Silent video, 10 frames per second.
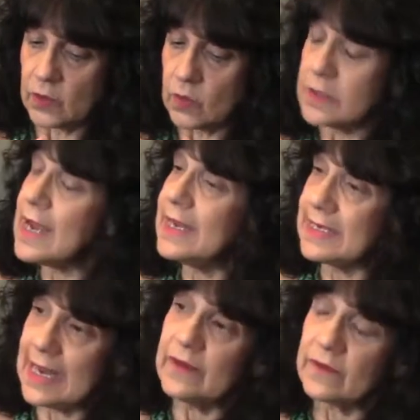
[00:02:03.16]

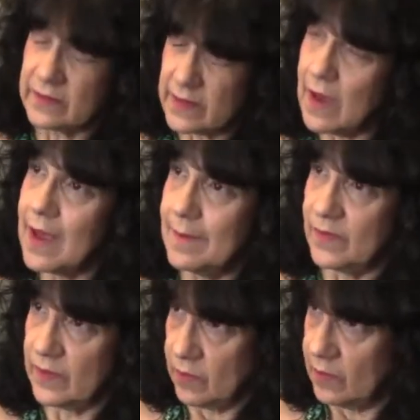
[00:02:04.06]
create days and
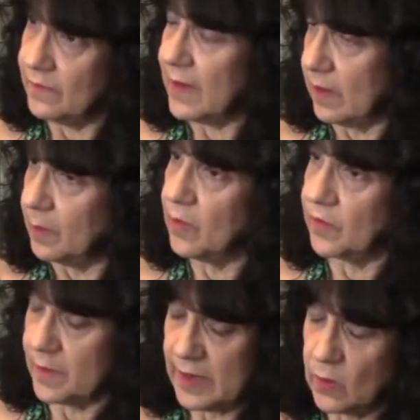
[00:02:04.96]
times that are available
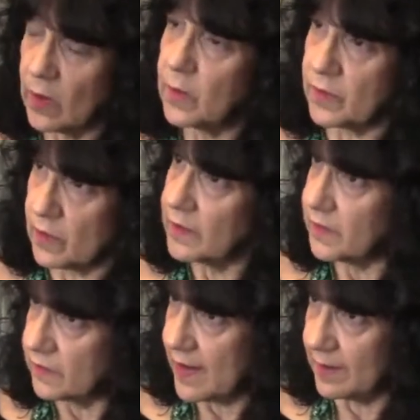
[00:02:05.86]
for me to work with
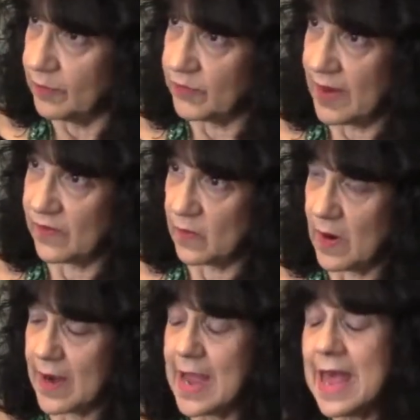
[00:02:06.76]
Crossings Animal
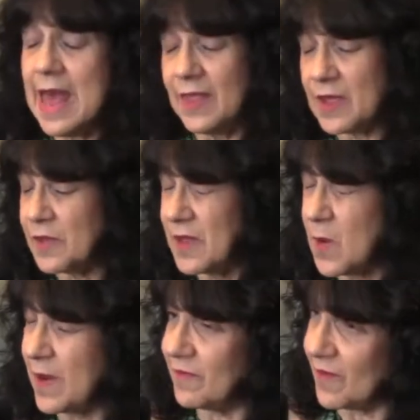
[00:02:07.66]
Sanctuary. The other thing,
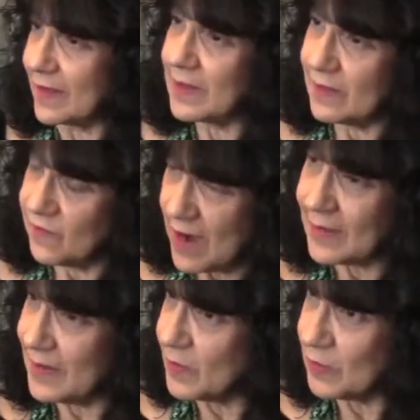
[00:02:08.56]
quite frankly,
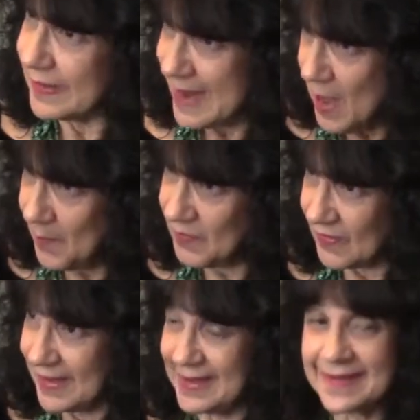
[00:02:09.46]
that really helps
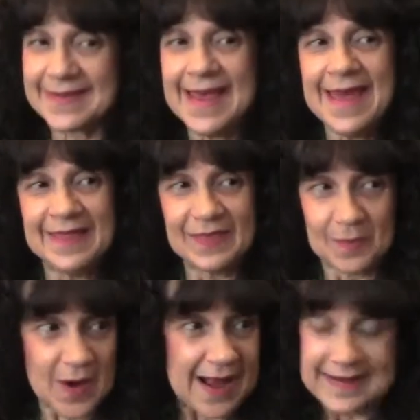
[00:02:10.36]
is that
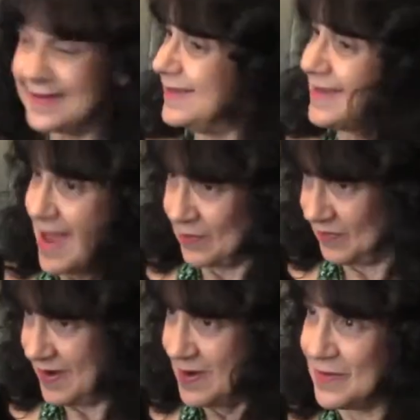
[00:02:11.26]
the practice is
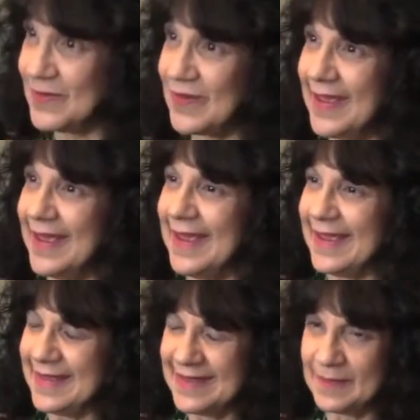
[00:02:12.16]
downstairs in
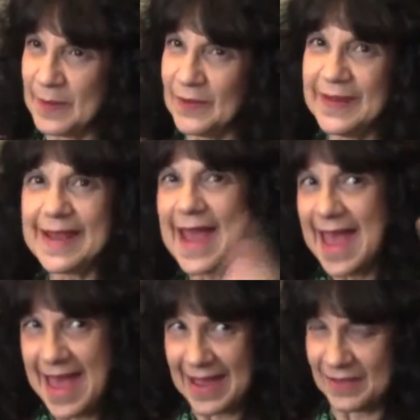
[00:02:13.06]
this building,
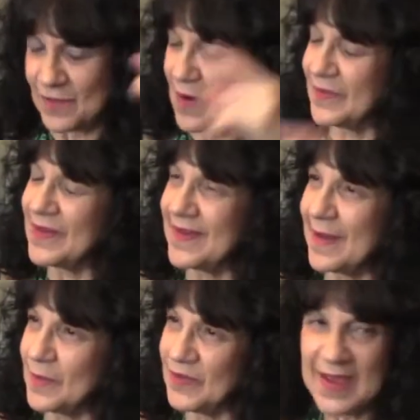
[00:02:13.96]
and the Crossings
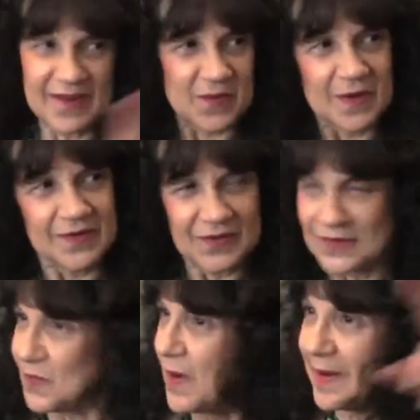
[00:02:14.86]
Animal Sanctuary is
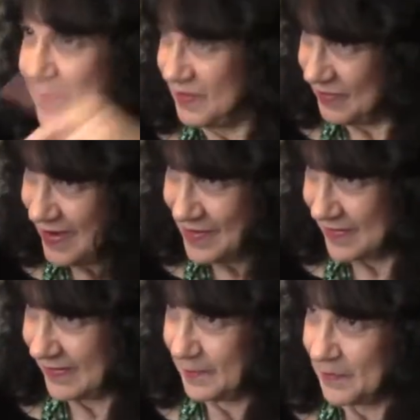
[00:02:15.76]
just right up the stairs.